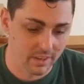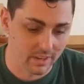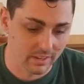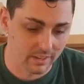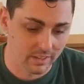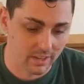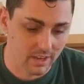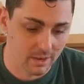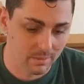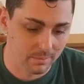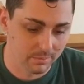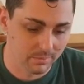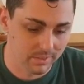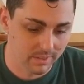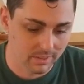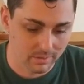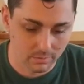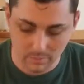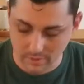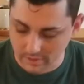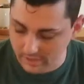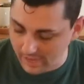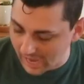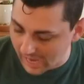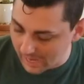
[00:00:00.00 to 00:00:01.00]
it comes in
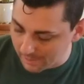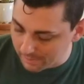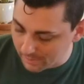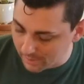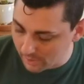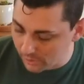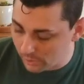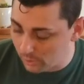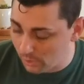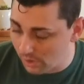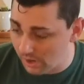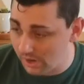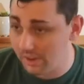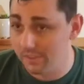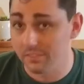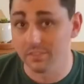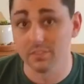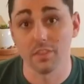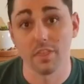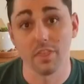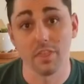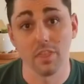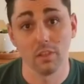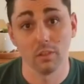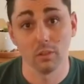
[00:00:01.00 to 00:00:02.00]
with an IBU of
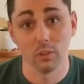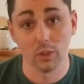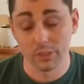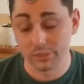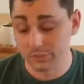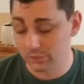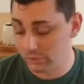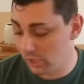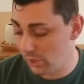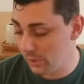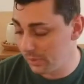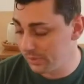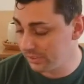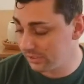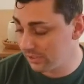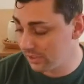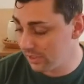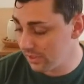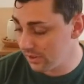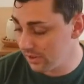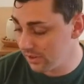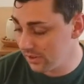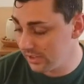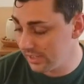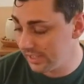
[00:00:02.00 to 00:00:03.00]
as low as
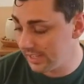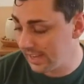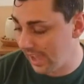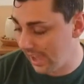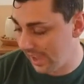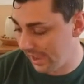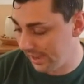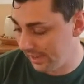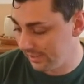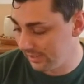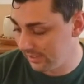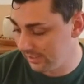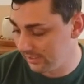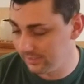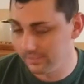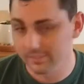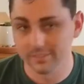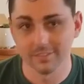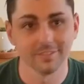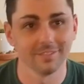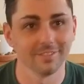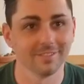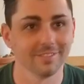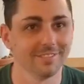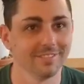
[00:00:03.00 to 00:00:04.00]
39.
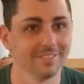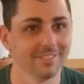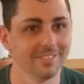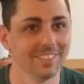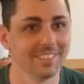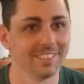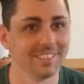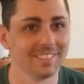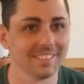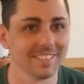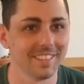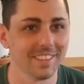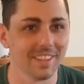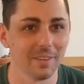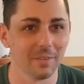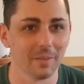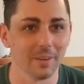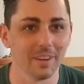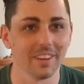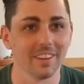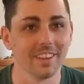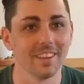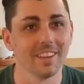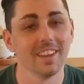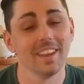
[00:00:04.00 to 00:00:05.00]
Isn't that weird?
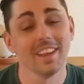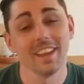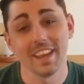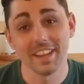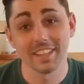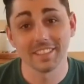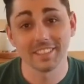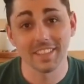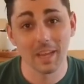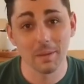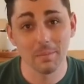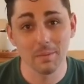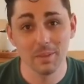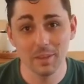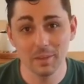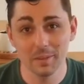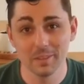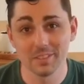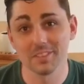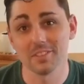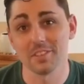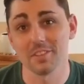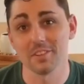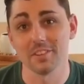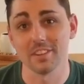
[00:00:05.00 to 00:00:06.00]
And its IBU
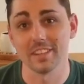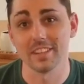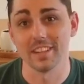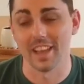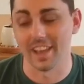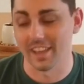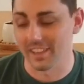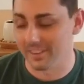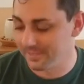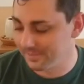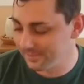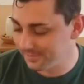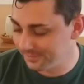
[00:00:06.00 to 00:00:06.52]
is 39.